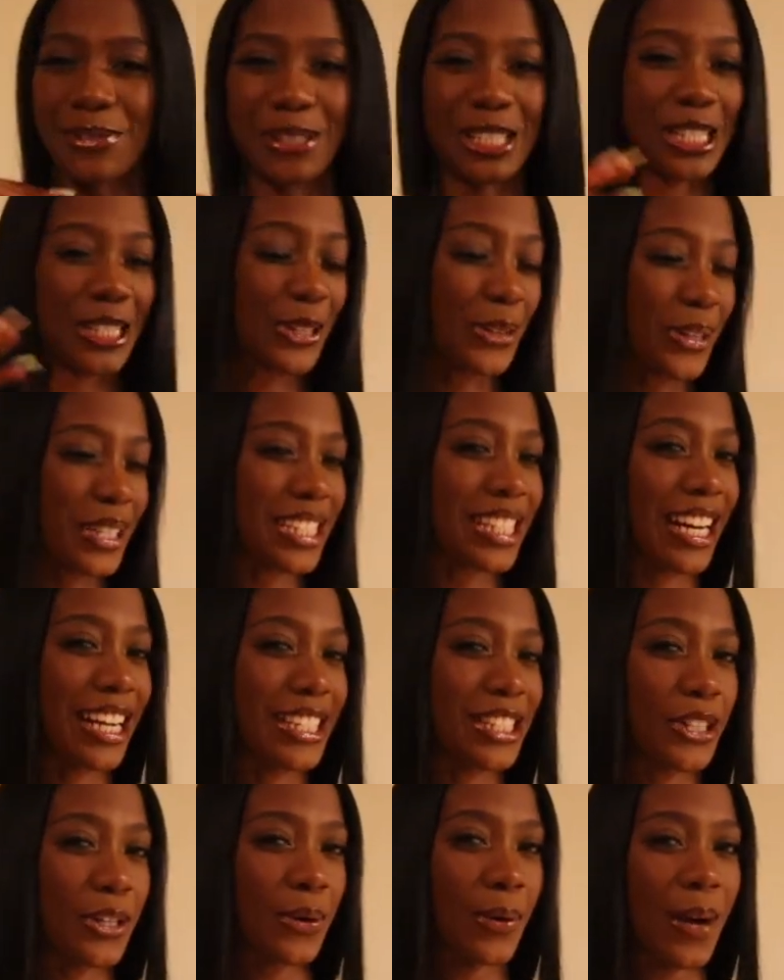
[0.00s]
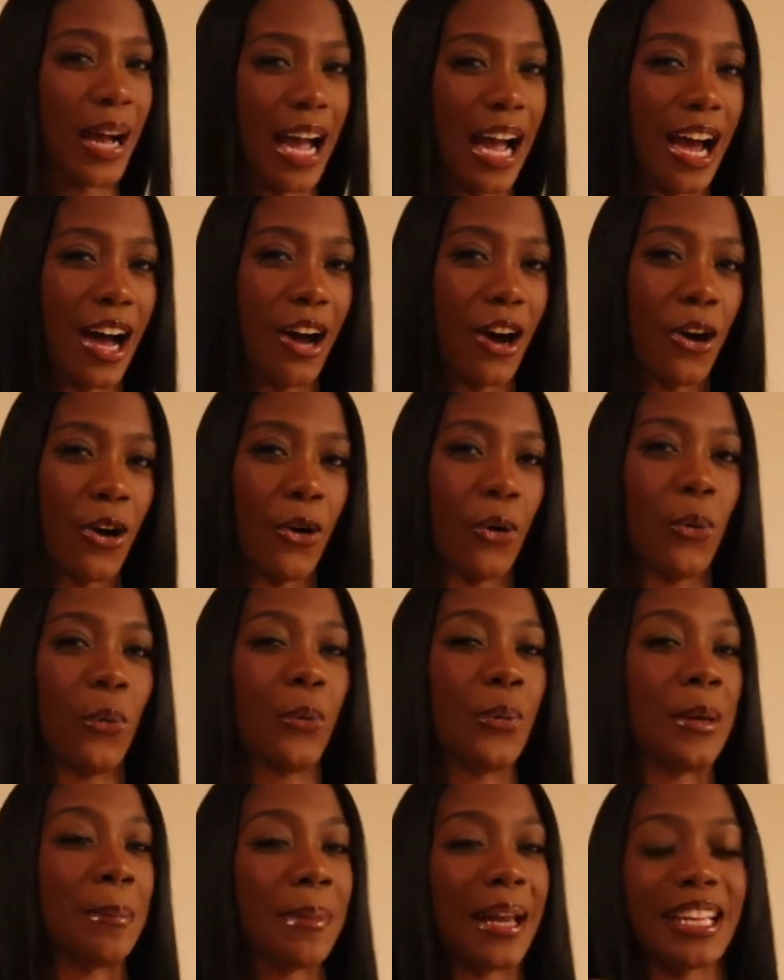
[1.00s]
We're so excited to go
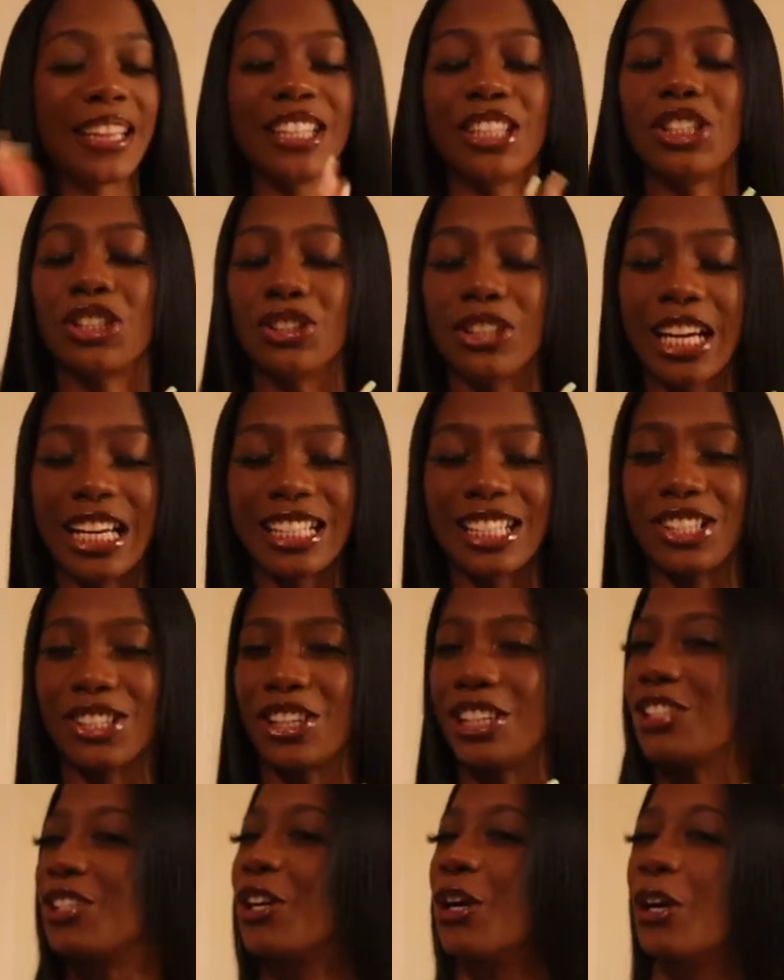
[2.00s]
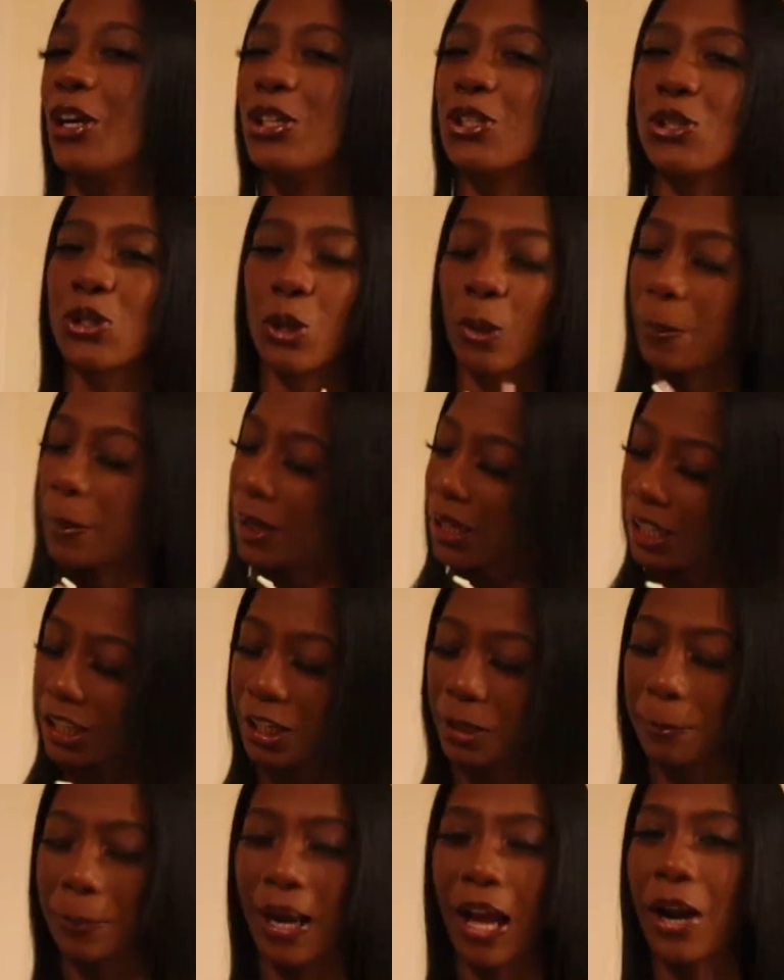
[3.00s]
out. We made the drinks. The drinks are super
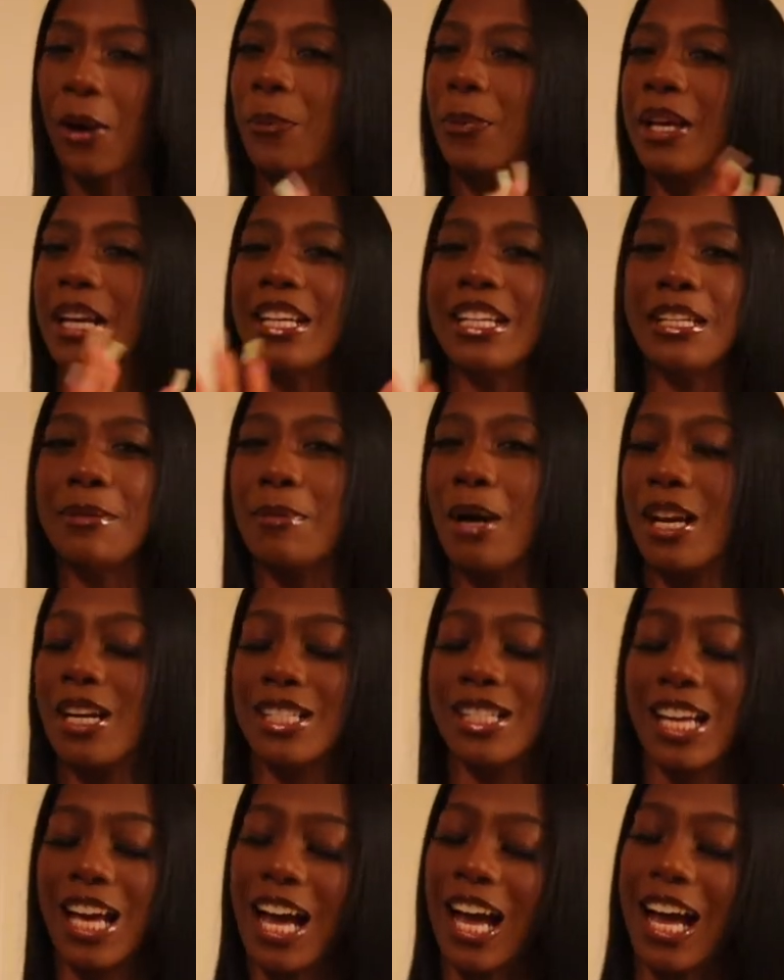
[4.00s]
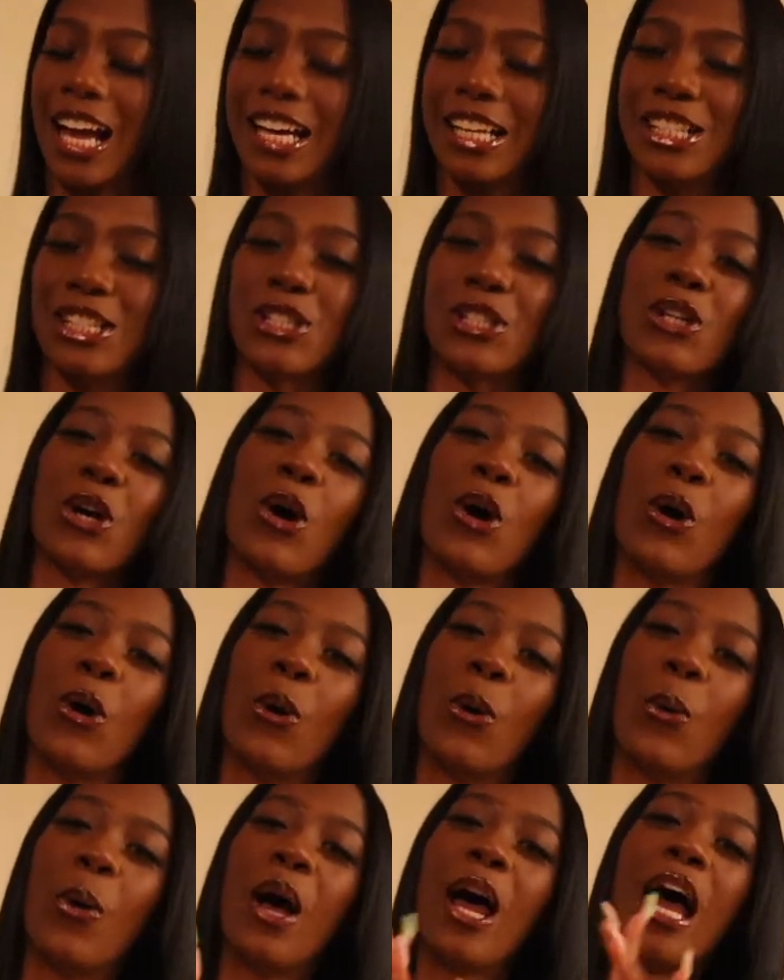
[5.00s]
good, but I don't want to get demonetized.
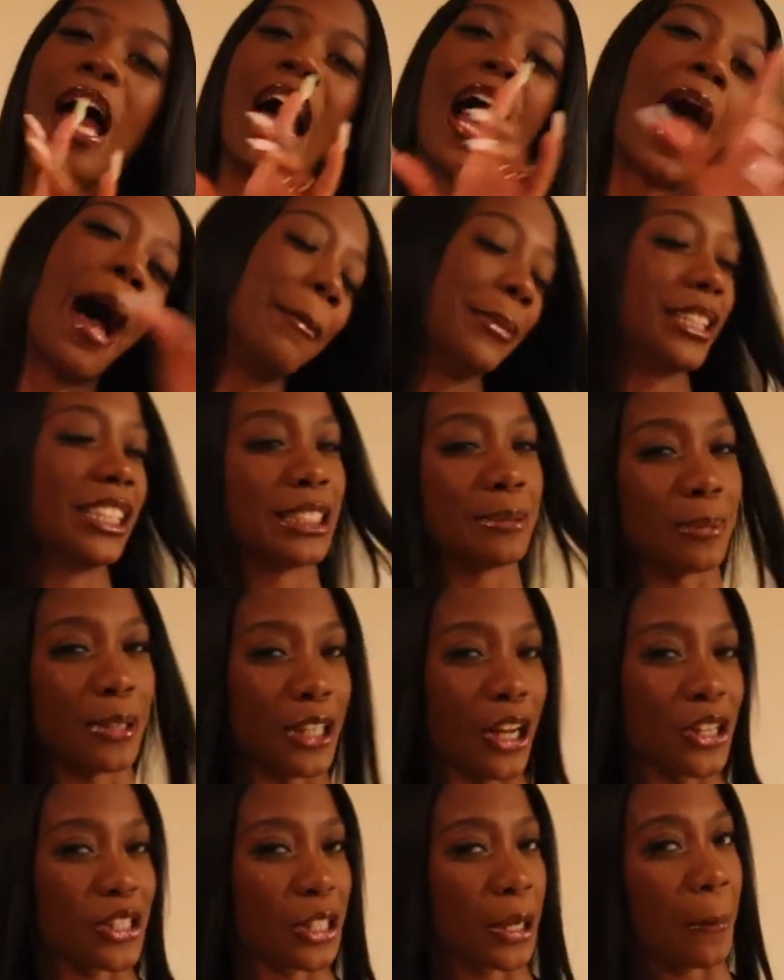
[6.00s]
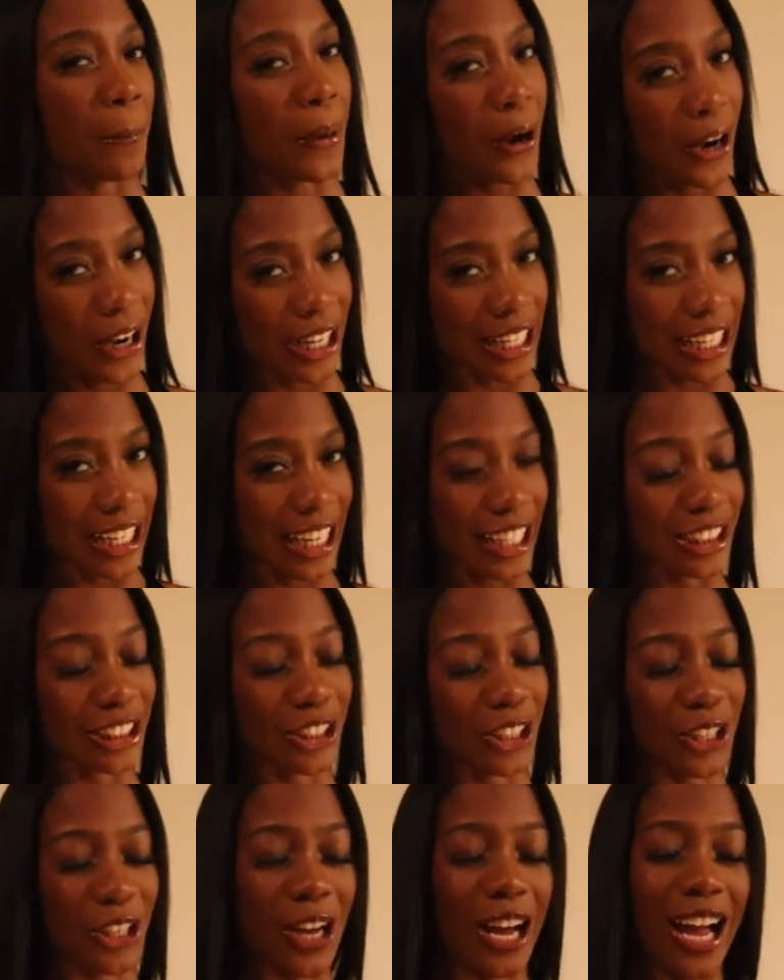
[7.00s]
So I'm going to just bring y'all to the party and
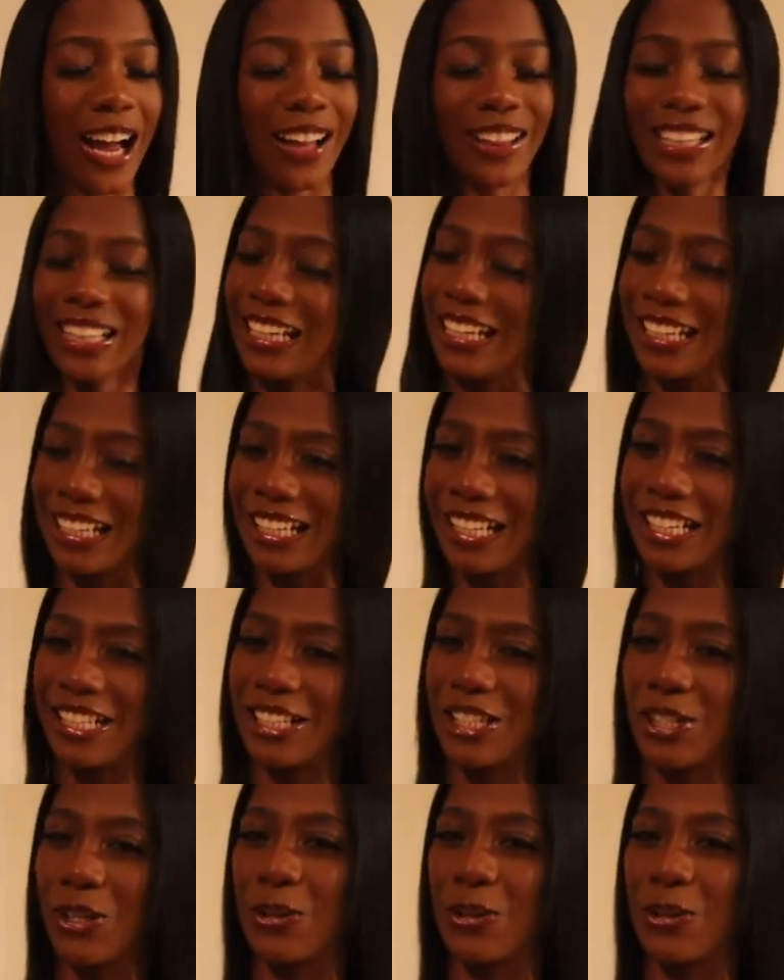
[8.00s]
show y'all how lit it is.